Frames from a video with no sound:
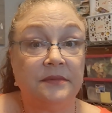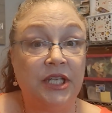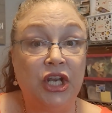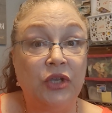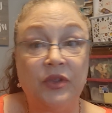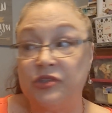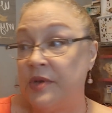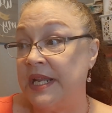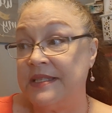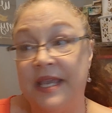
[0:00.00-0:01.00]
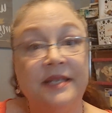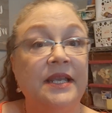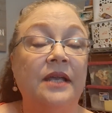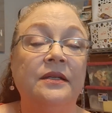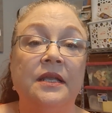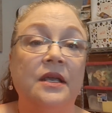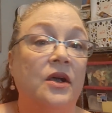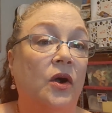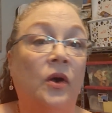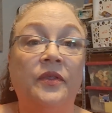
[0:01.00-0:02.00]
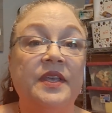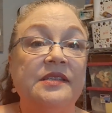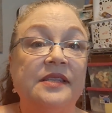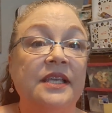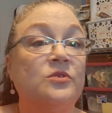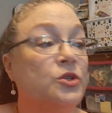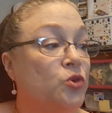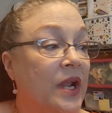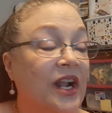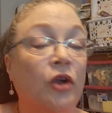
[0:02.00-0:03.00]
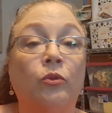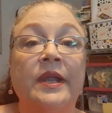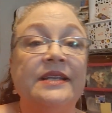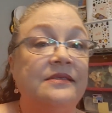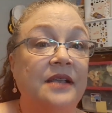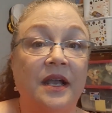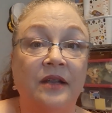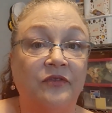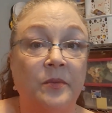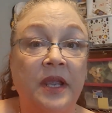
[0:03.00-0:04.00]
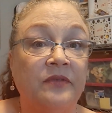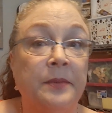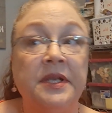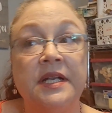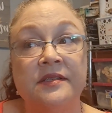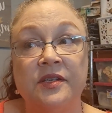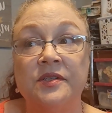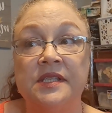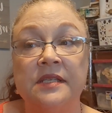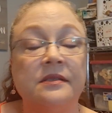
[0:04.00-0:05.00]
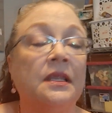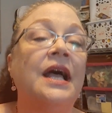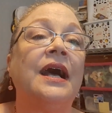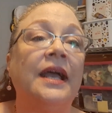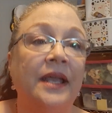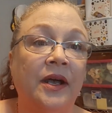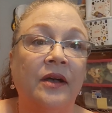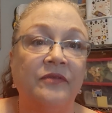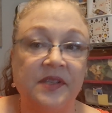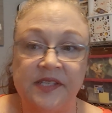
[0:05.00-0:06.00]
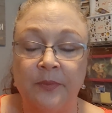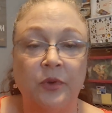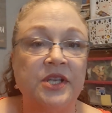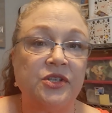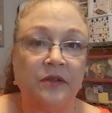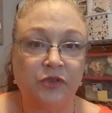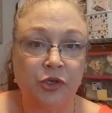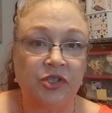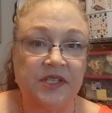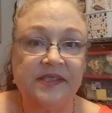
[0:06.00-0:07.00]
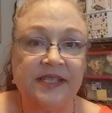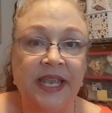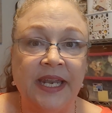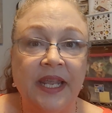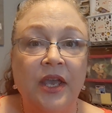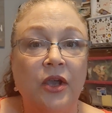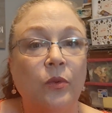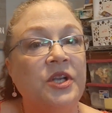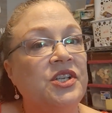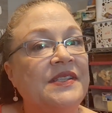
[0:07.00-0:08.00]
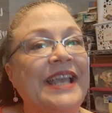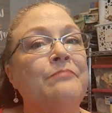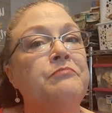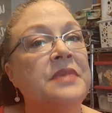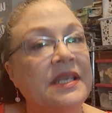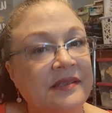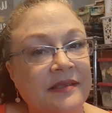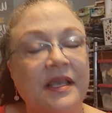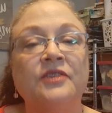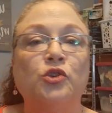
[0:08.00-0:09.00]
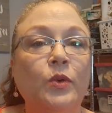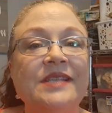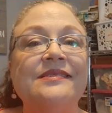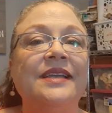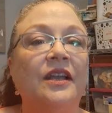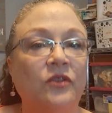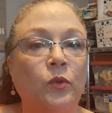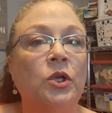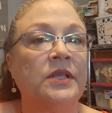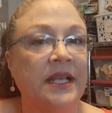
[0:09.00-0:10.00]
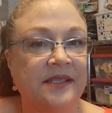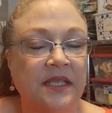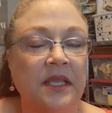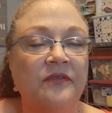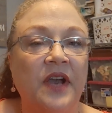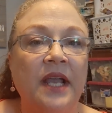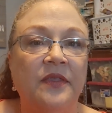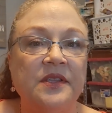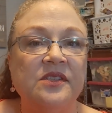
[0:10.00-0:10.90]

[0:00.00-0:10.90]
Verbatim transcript: you know, they're trying to take down all these things. We're trying to erase God from every because there's this lie of the separation of church and state, which is a mis a twisting of the word. That's the Leviathan